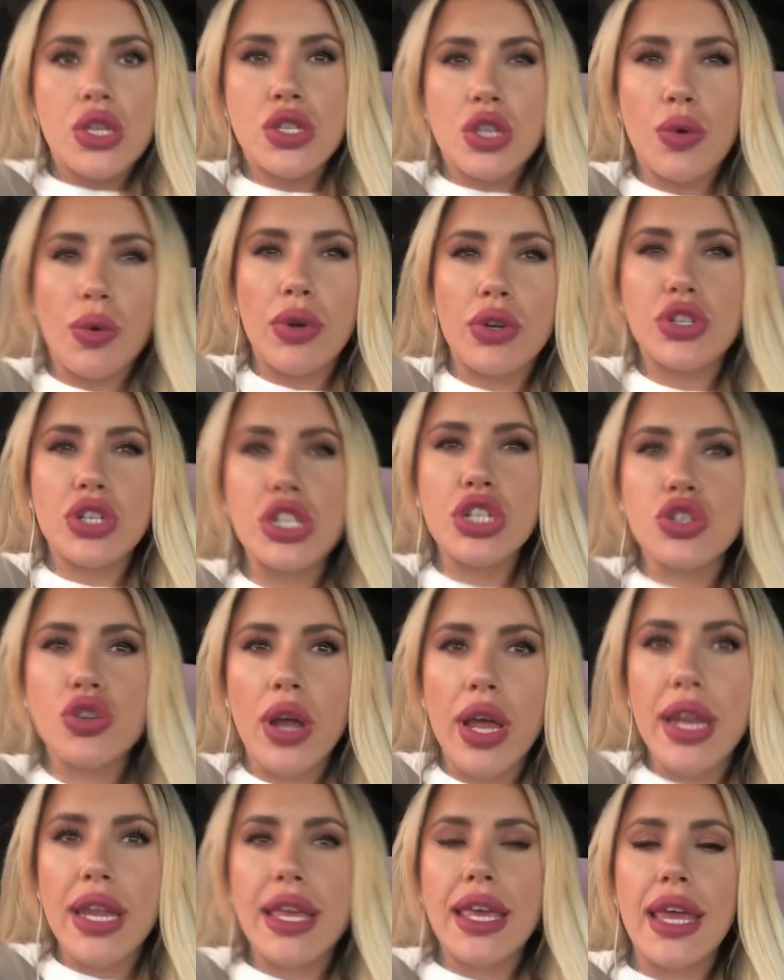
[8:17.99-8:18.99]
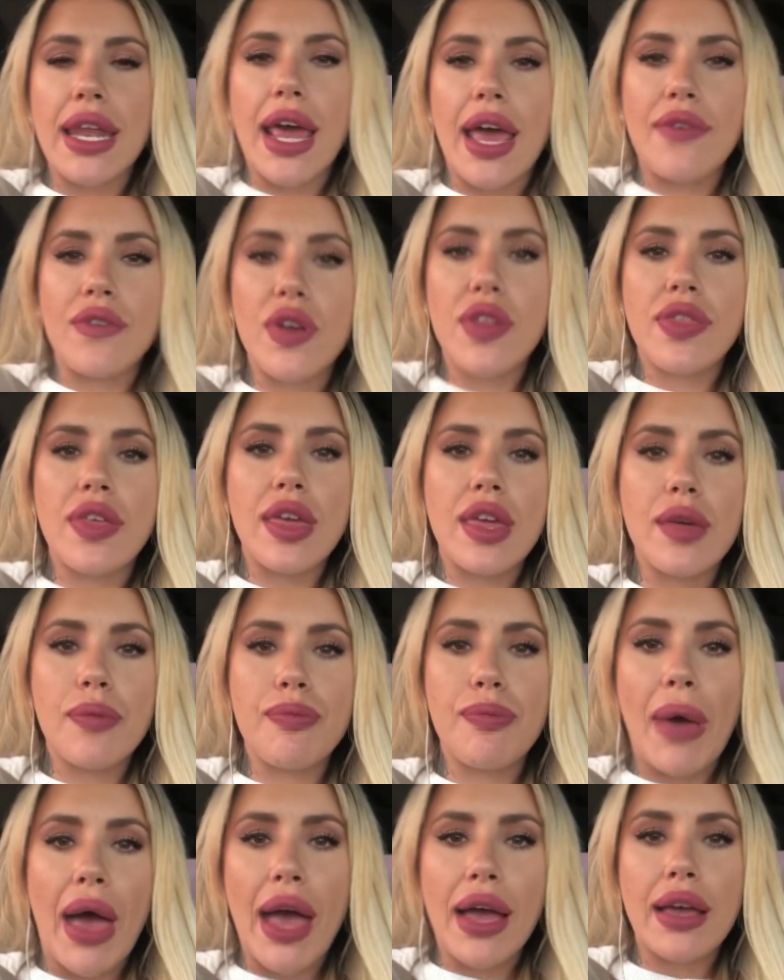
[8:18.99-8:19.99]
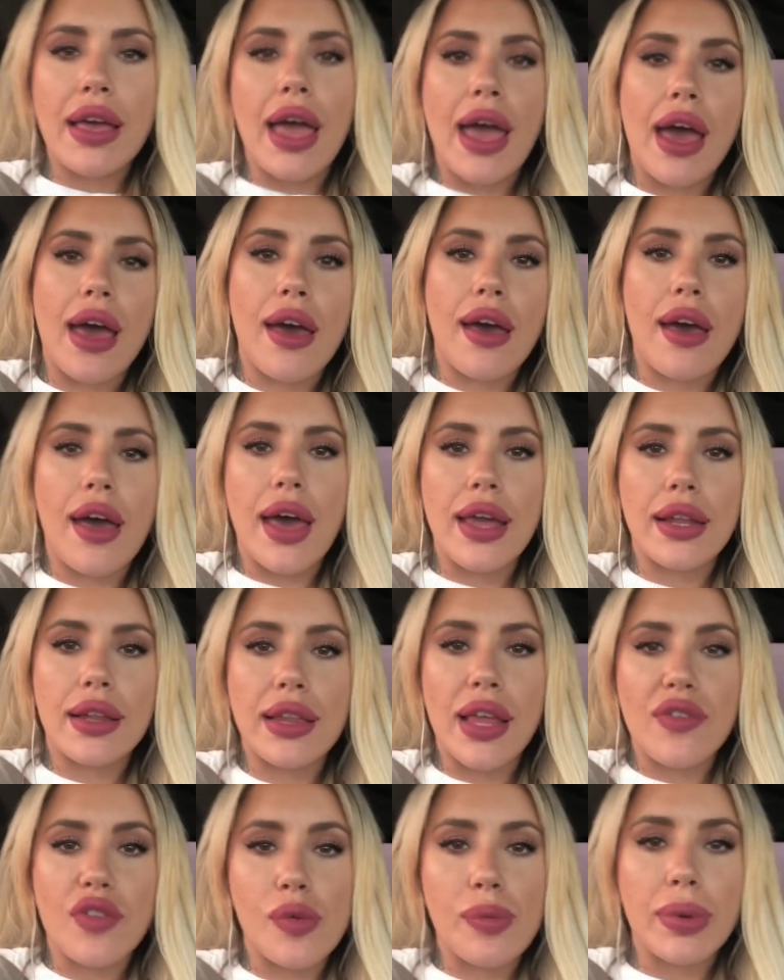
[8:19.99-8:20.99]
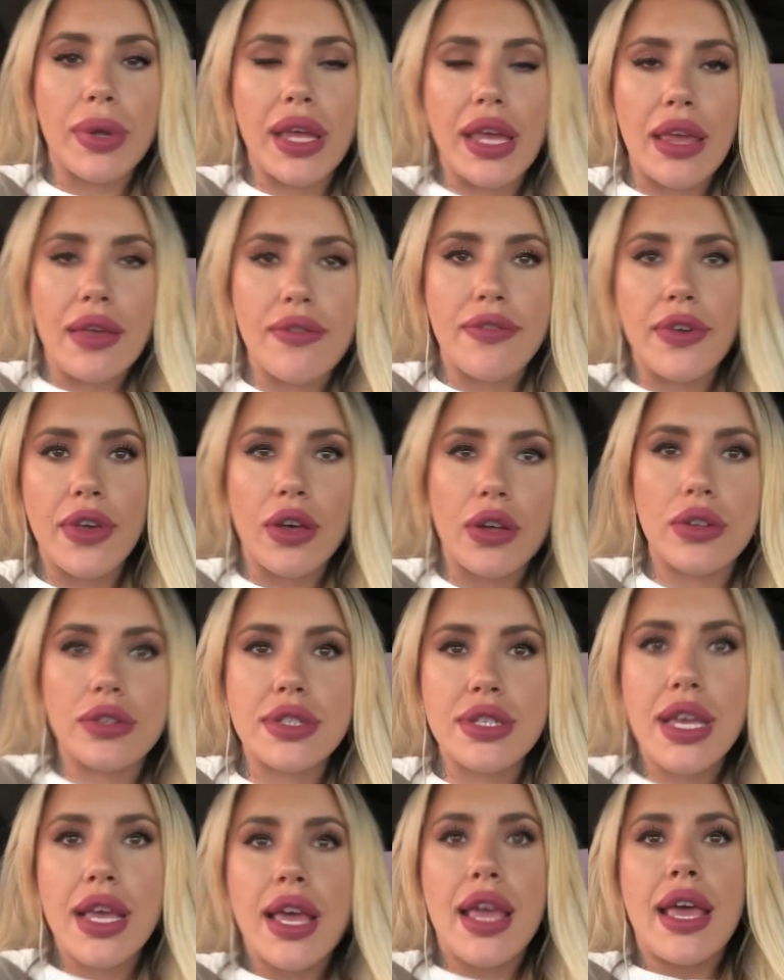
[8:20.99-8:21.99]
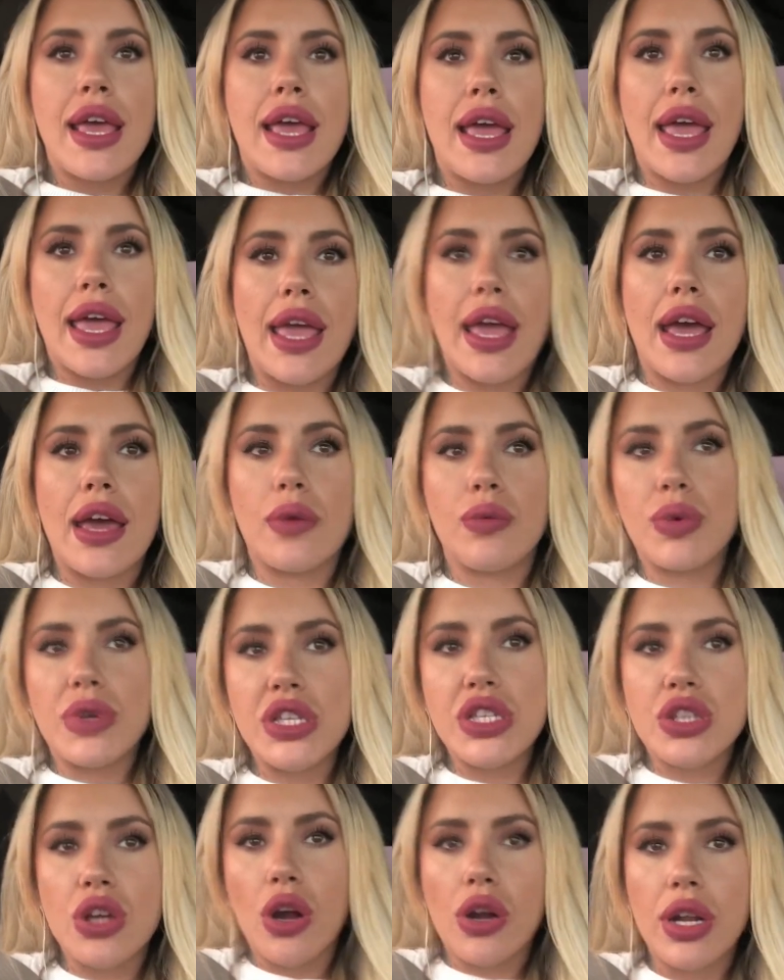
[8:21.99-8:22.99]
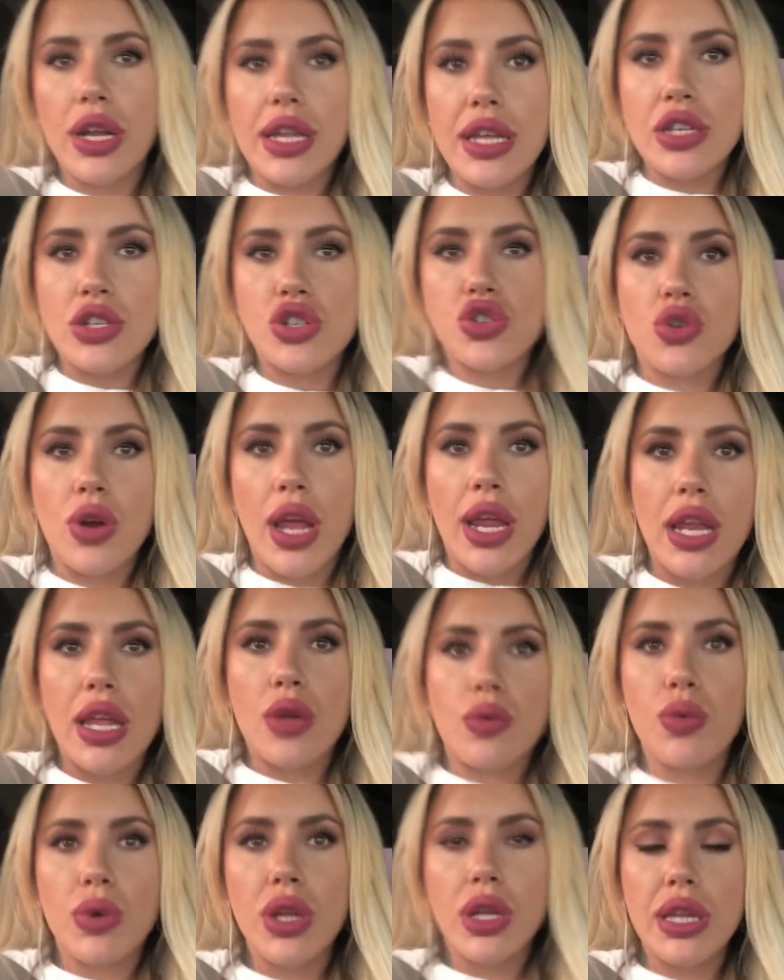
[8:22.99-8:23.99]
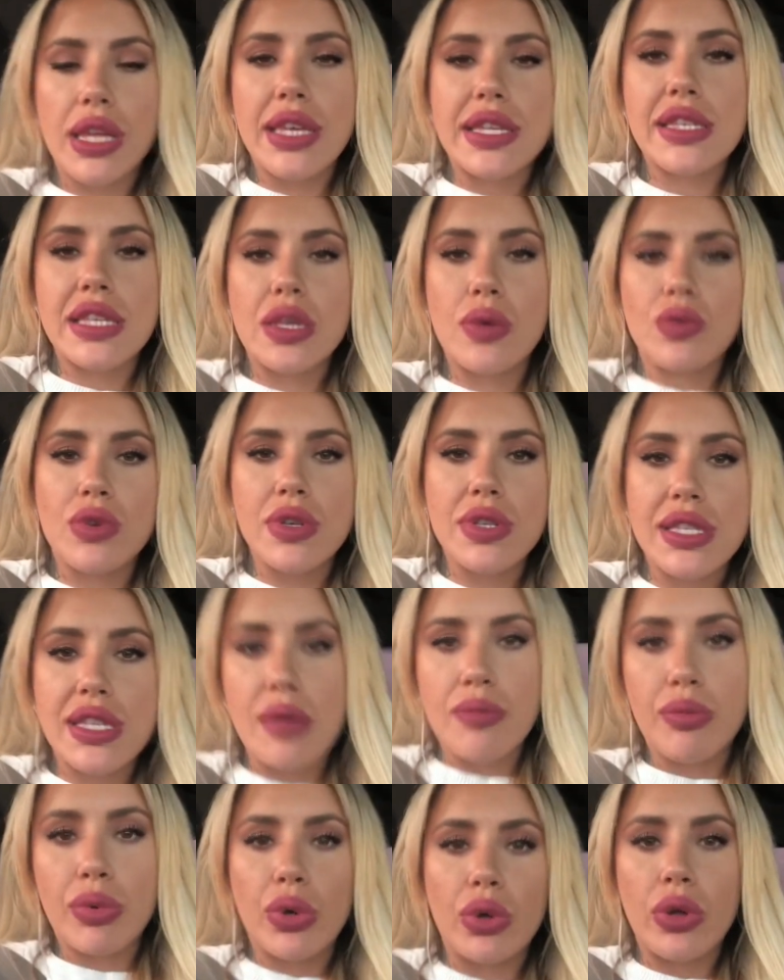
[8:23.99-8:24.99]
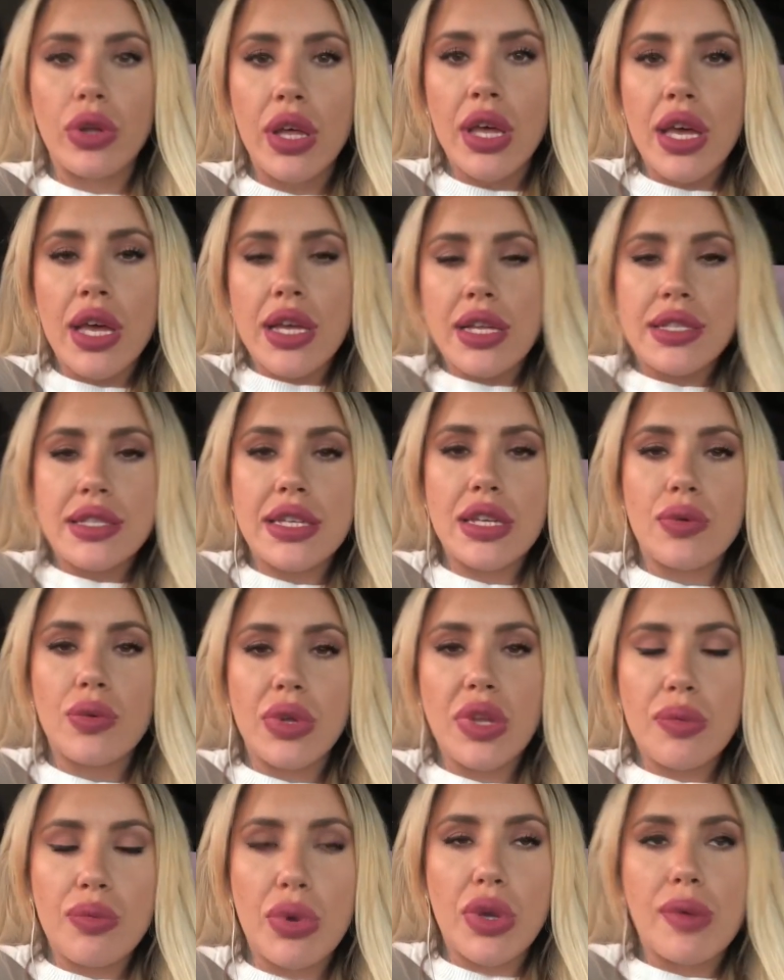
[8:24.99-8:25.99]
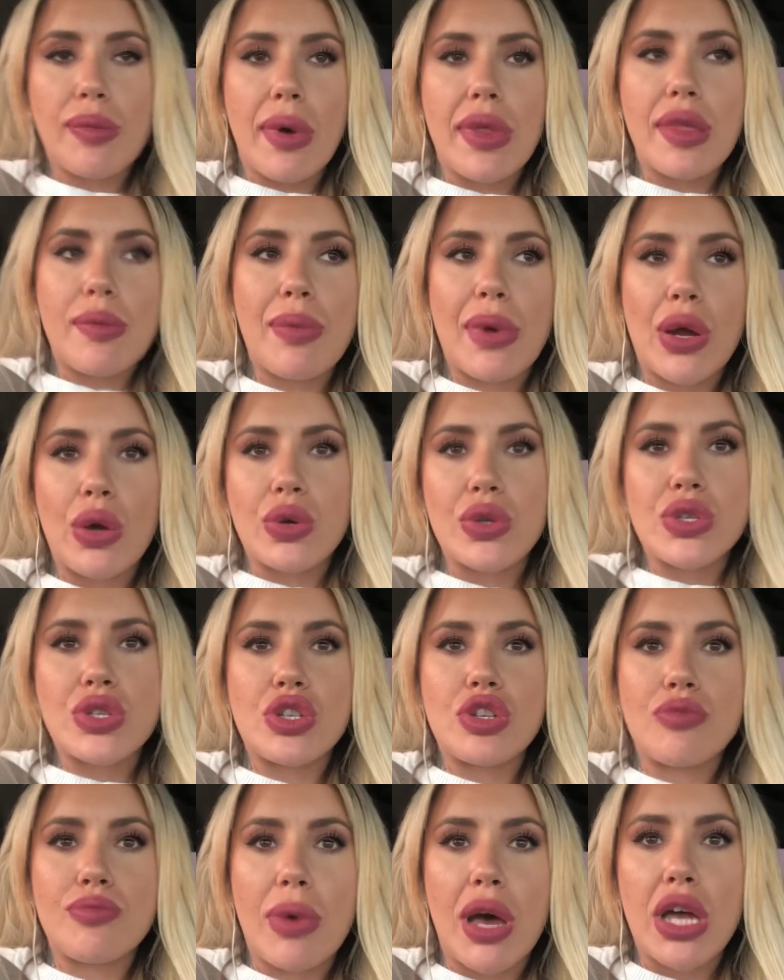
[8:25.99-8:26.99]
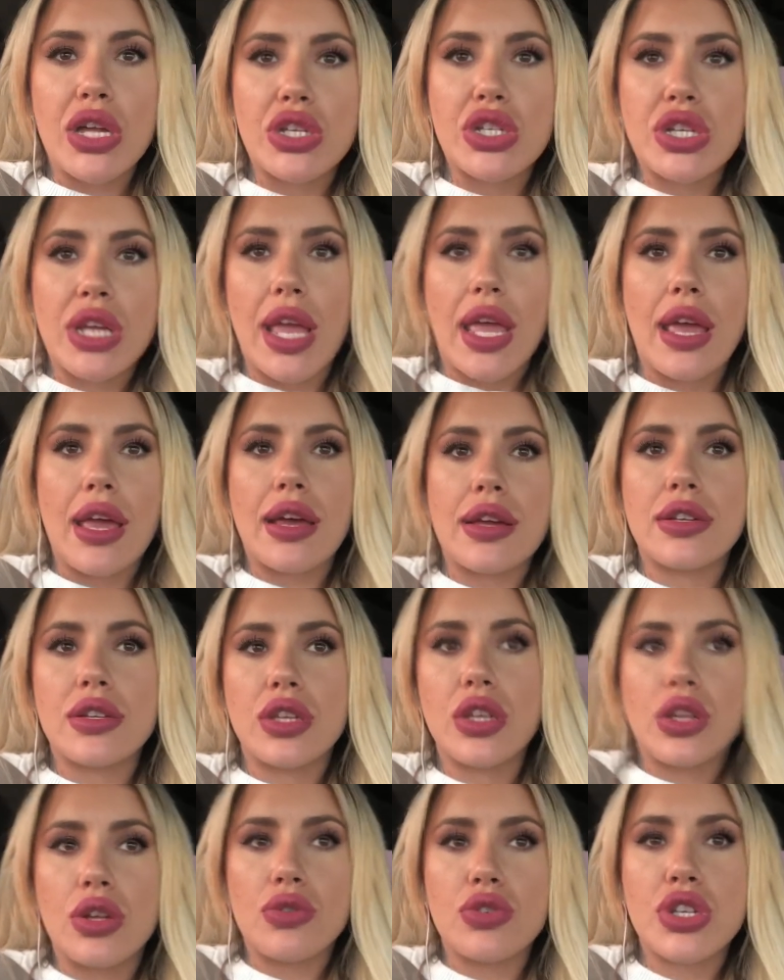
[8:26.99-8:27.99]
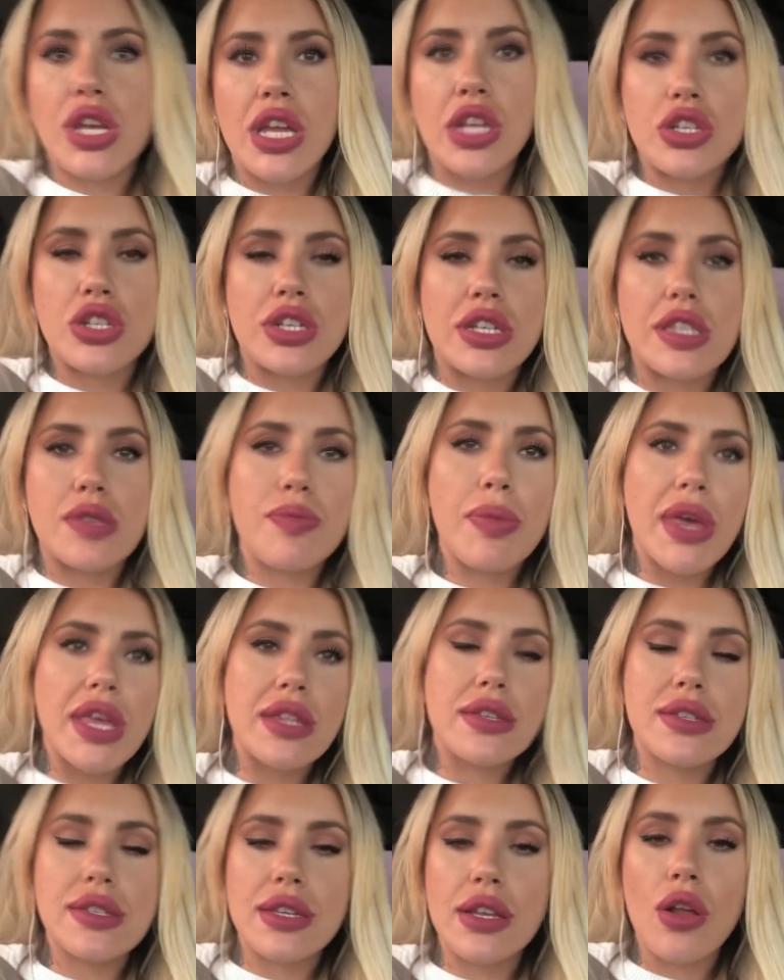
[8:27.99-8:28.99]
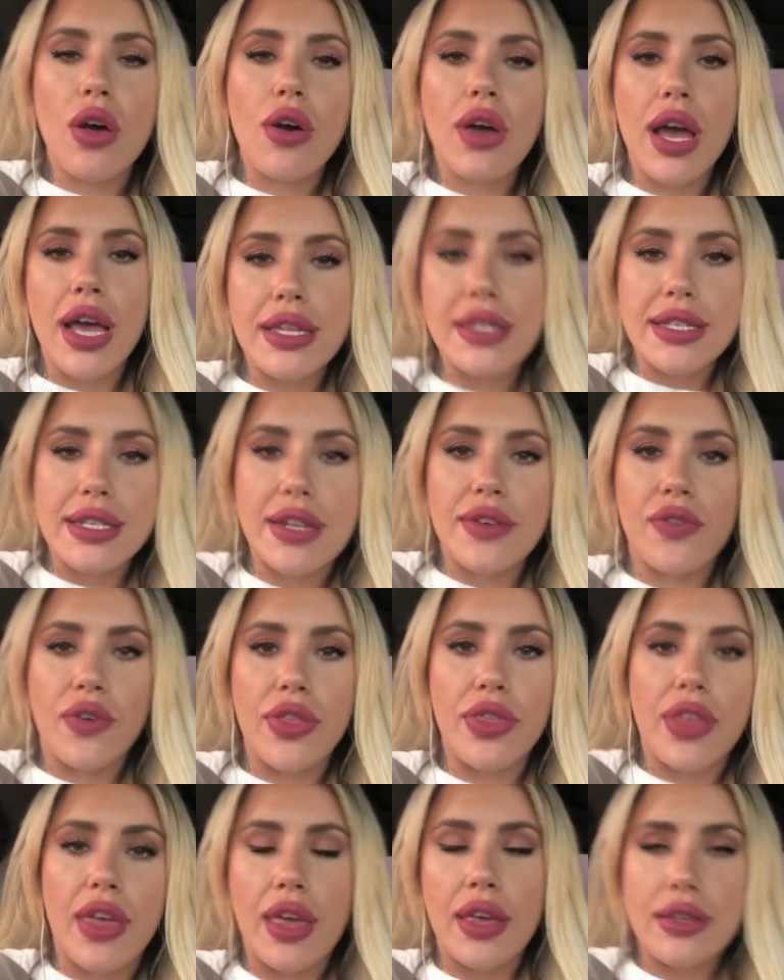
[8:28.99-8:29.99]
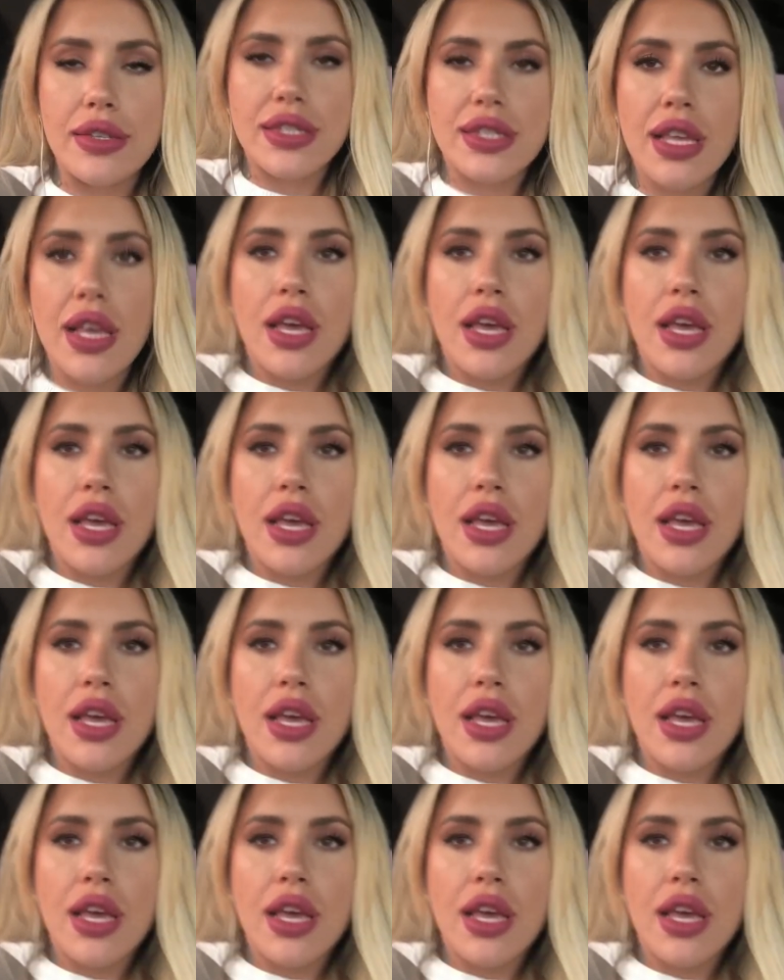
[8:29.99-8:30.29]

So we were just trying to get everything back at a level playing field, and we started his training real easy, real simple. Didn't really put him on the barrels too much, and, you know, changed his bits, did all kinds of different things.